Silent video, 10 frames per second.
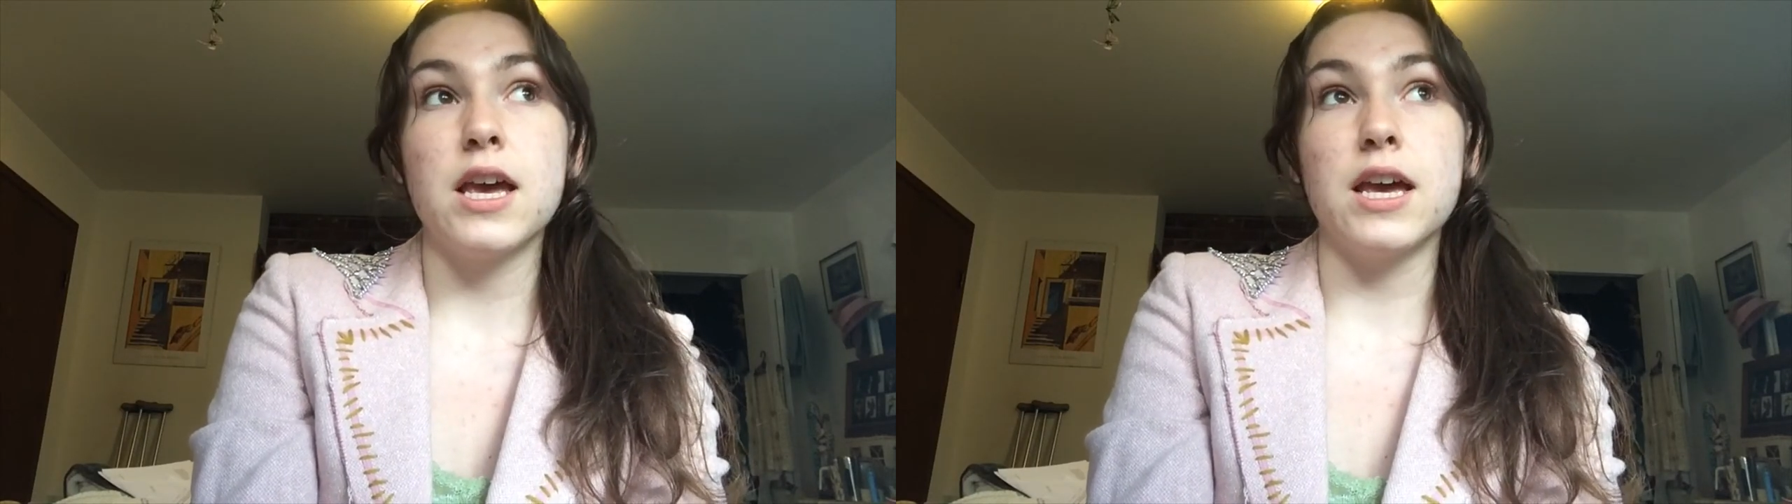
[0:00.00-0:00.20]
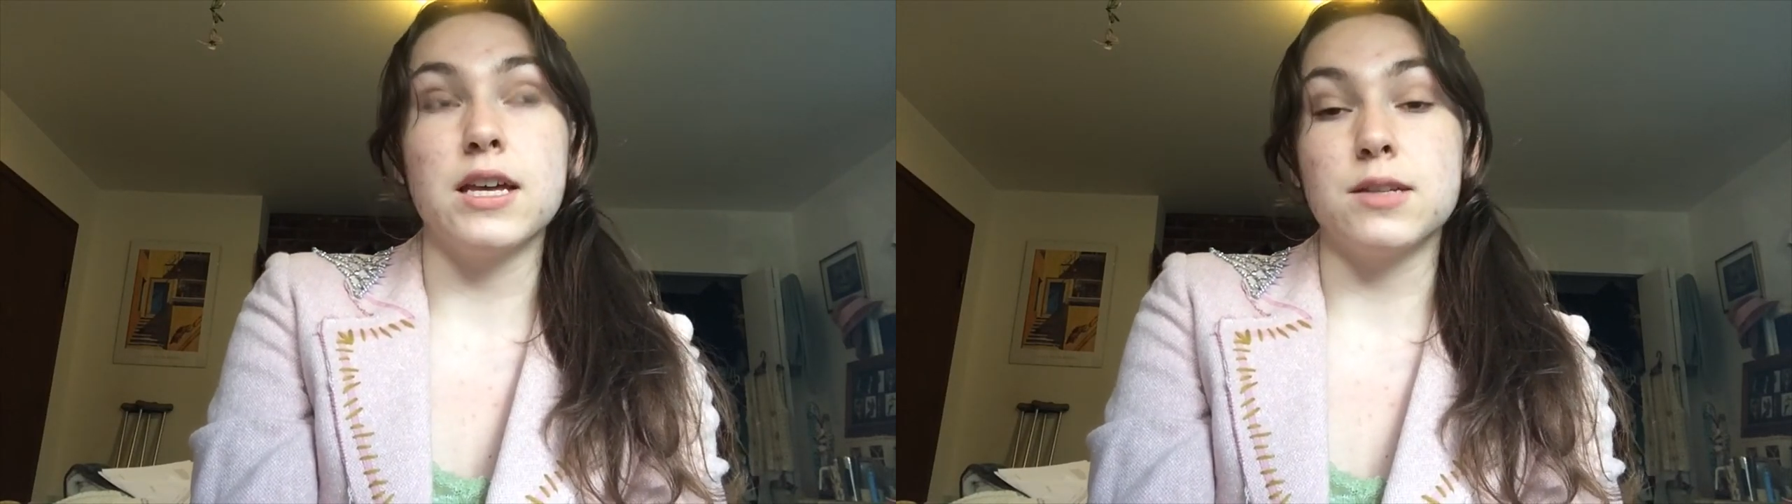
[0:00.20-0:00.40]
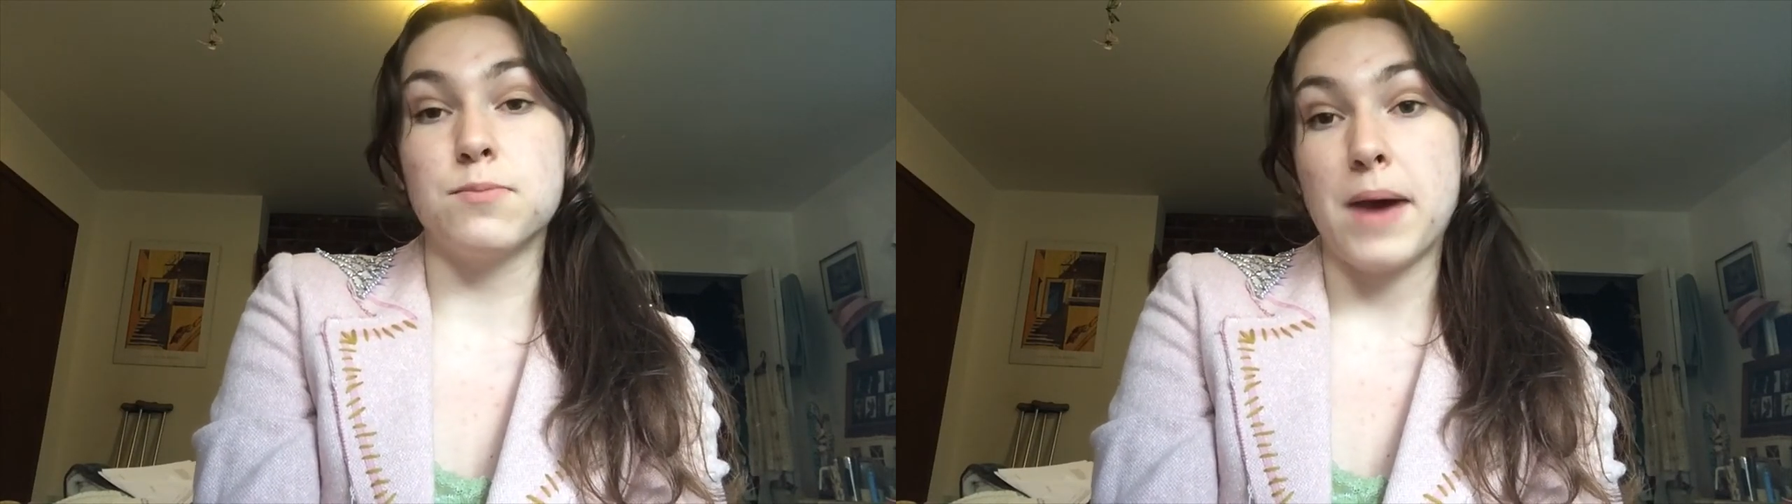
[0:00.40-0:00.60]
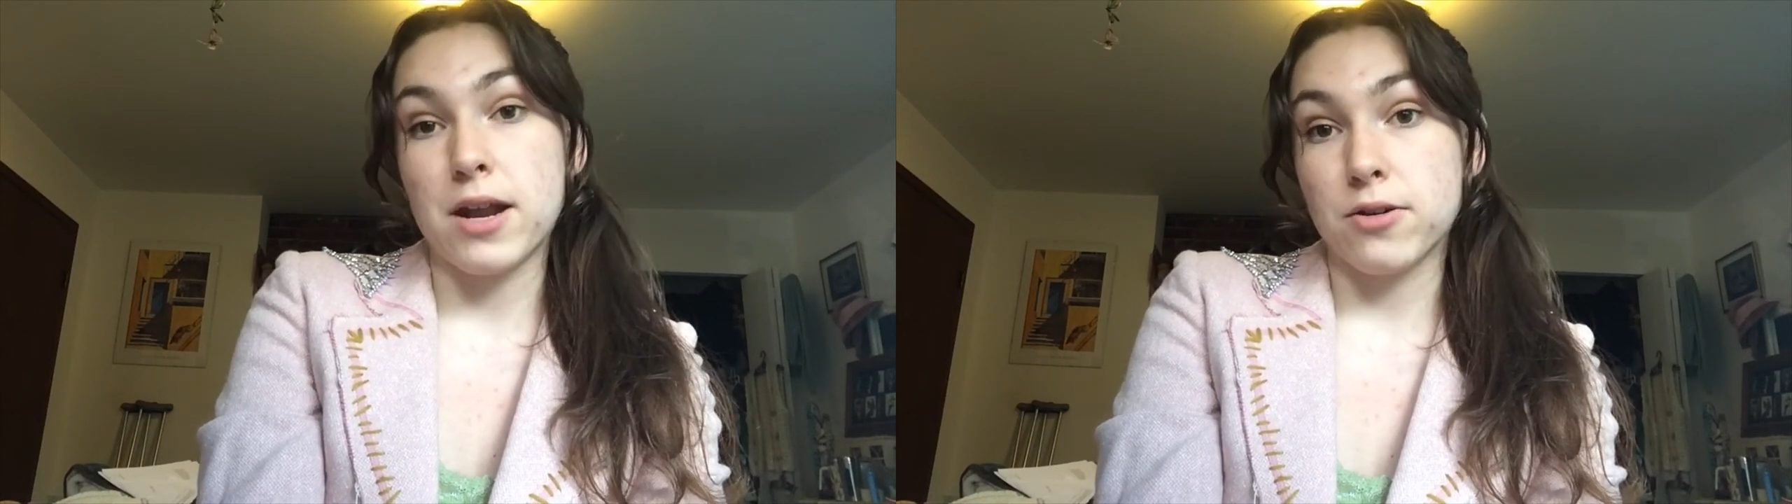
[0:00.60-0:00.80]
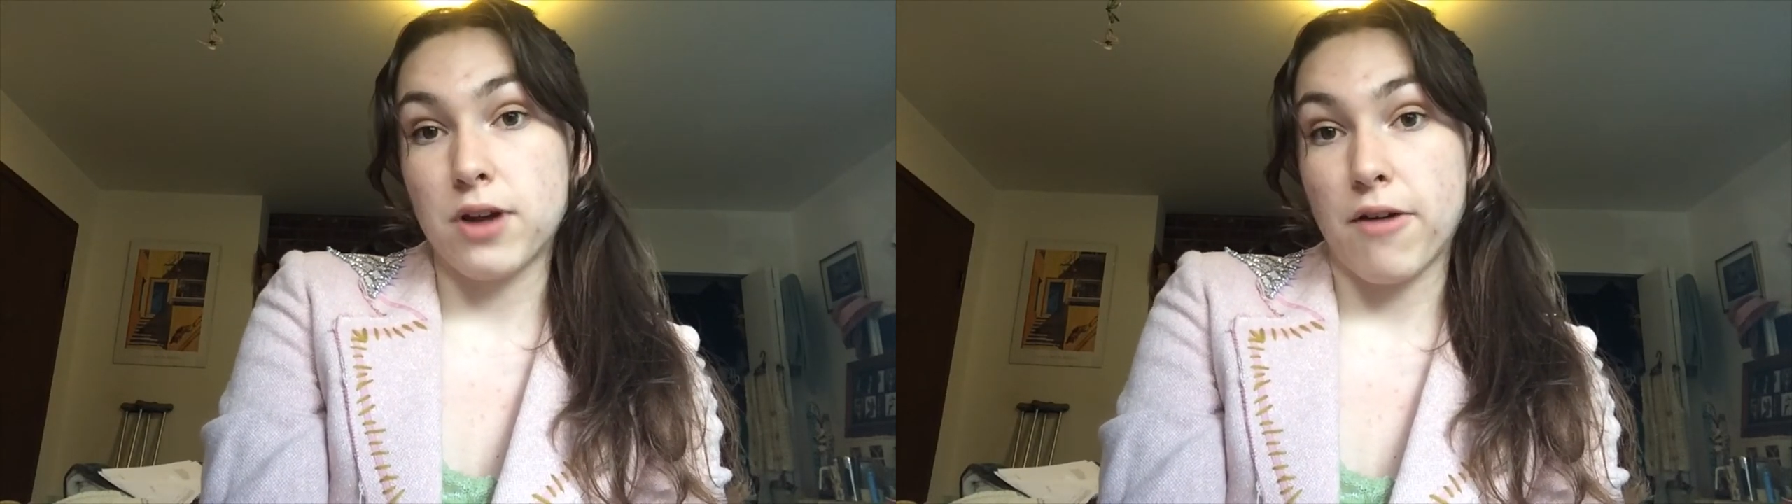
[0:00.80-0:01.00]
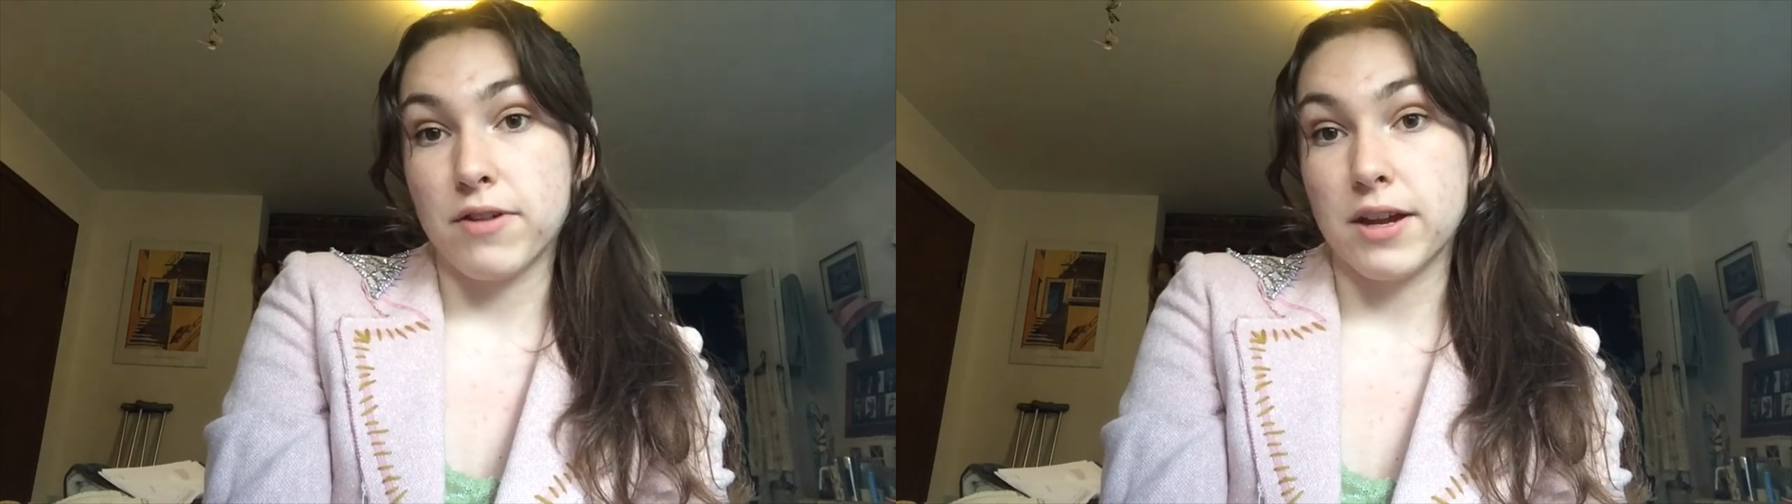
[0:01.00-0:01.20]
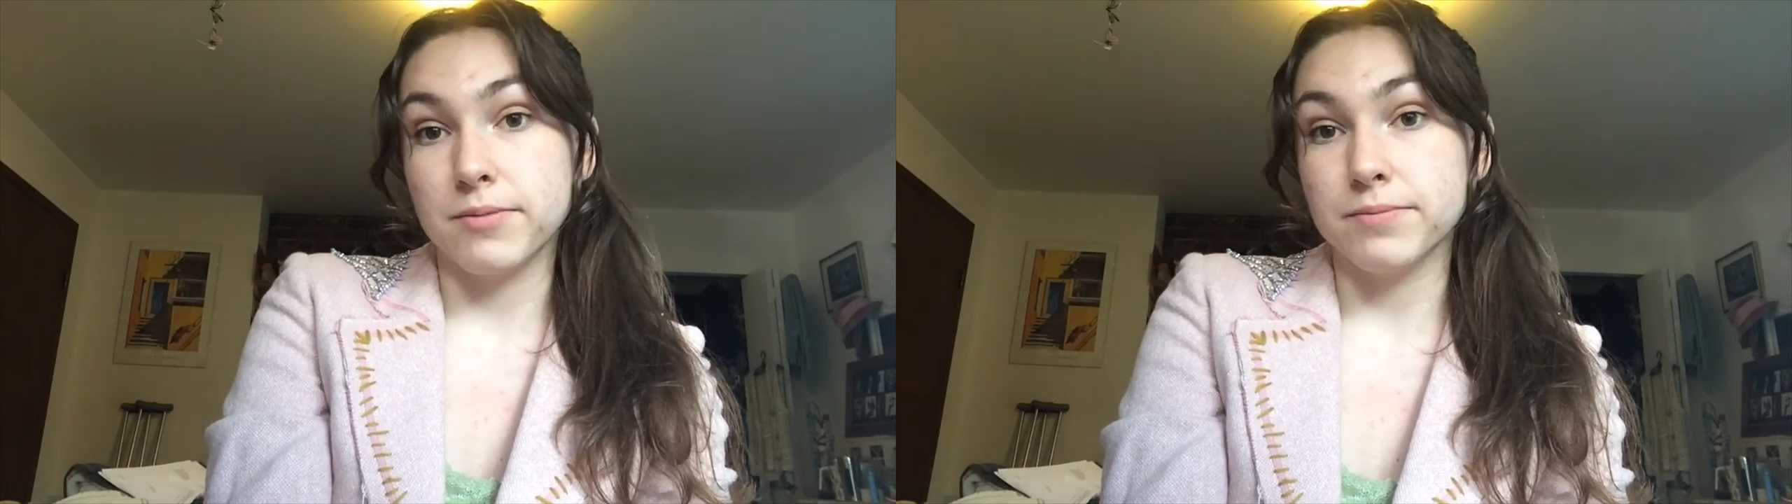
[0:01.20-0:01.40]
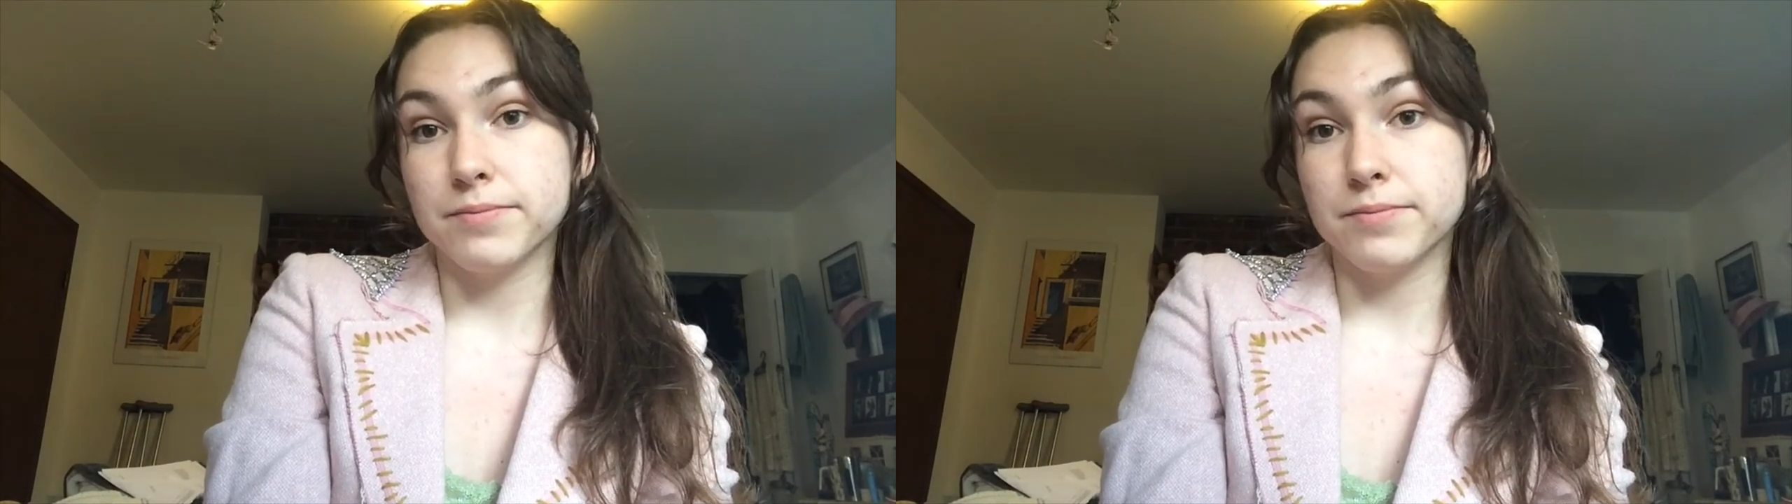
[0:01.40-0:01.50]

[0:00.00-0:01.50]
and pattern drafting.